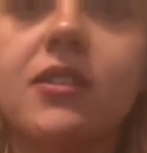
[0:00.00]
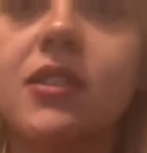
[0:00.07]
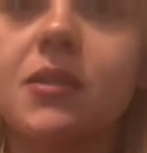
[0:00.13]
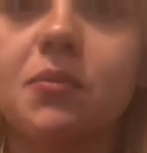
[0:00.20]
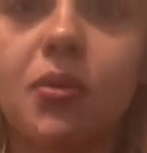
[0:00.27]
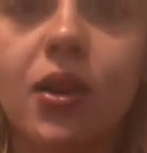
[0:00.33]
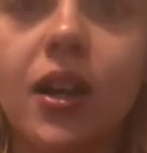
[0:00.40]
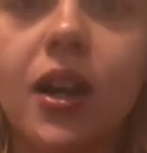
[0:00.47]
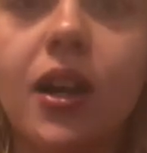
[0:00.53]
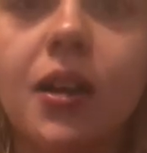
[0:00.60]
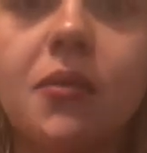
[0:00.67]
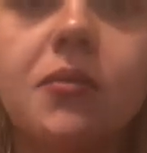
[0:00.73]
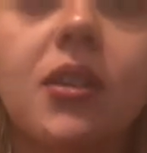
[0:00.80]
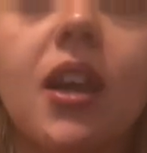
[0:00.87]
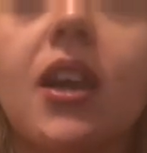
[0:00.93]

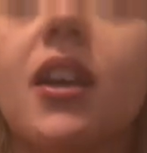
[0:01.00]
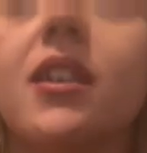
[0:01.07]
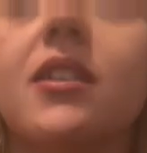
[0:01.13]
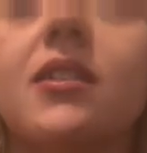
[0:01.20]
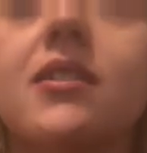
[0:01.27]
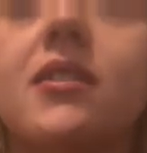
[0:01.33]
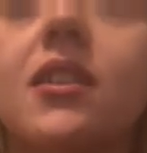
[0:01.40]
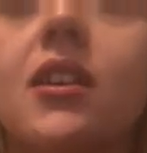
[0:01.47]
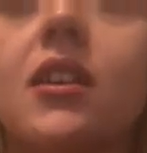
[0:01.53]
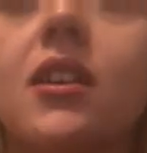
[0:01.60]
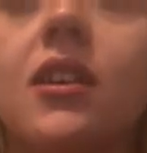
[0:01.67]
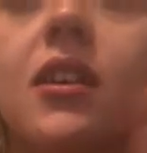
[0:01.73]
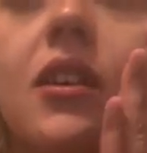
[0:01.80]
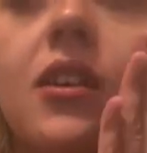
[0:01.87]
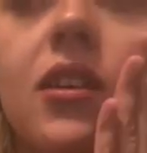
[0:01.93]
primed and as
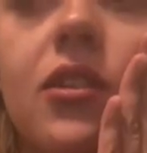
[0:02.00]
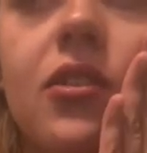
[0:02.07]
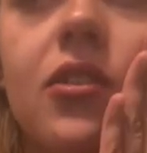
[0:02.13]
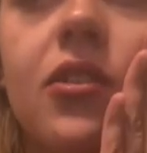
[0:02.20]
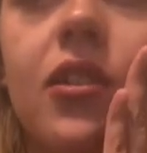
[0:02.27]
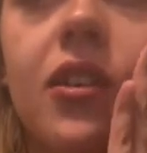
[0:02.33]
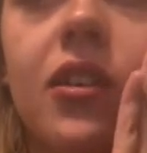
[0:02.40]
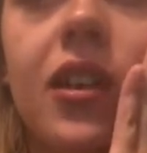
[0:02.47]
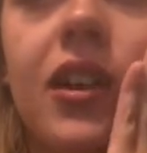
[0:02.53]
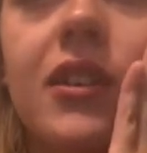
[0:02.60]
like